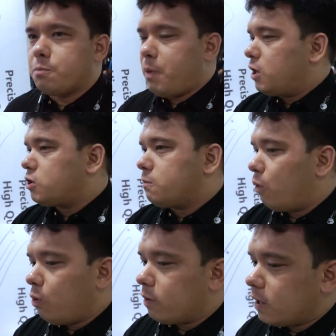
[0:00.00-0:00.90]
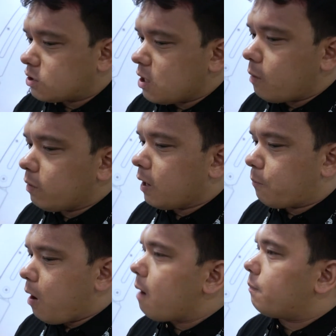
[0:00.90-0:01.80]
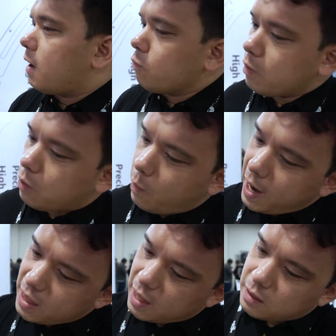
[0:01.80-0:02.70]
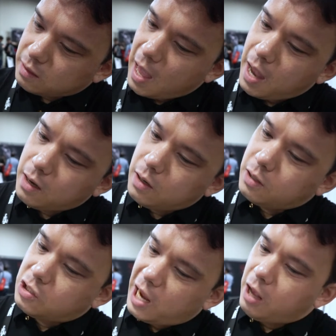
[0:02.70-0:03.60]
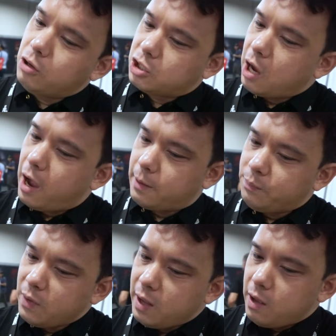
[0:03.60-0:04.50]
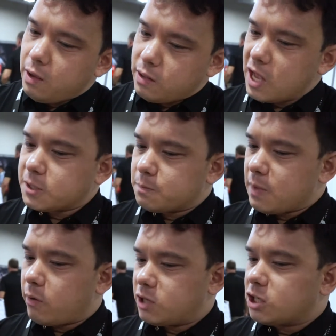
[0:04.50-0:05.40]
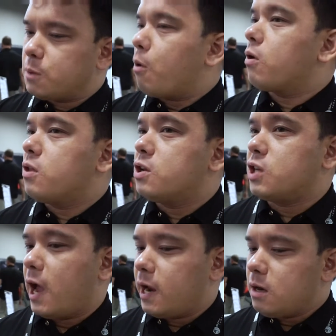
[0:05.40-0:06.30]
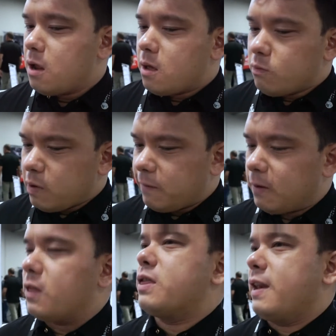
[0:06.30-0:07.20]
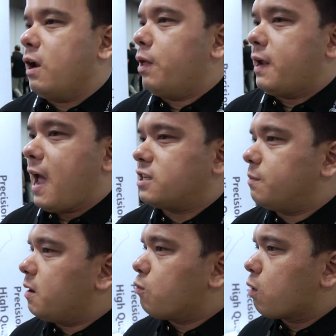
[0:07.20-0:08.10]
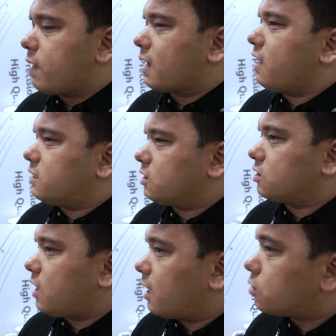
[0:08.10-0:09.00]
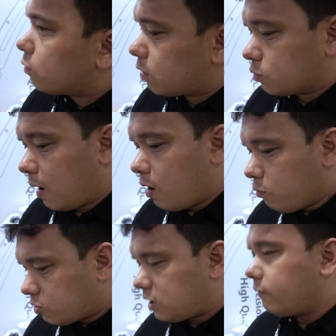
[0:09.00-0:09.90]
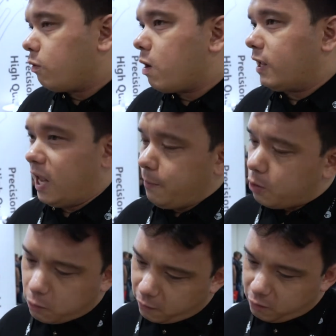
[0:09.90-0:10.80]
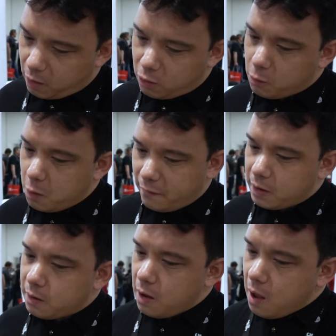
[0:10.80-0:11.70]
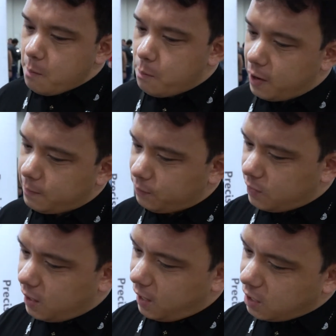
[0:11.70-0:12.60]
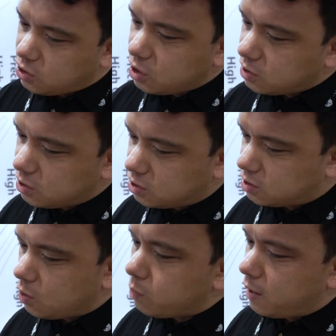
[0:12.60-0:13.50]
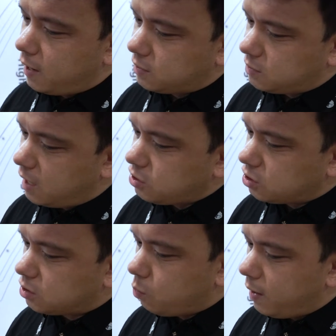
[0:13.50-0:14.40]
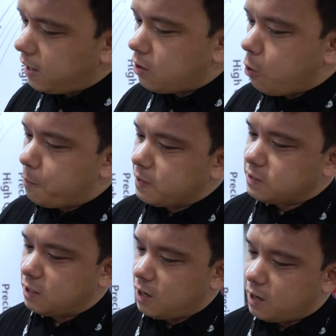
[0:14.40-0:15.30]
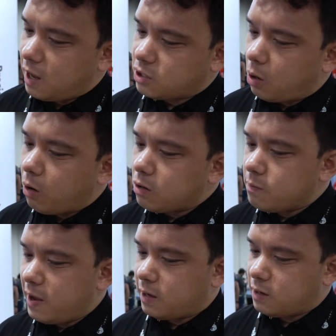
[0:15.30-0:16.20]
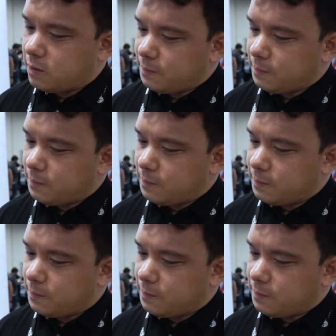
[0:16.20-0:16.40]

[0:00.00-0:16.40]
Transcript: just pinch and pull, and it's not really a problem. And with the way that scale is cut, that was actually part of the design. We feel that the nail nick adds a bit more of that classic aesthetic to it as well. We'll see if we want to keep it or if we want to remove it. But it just is so nice, and just the way it opens, and it's hard to make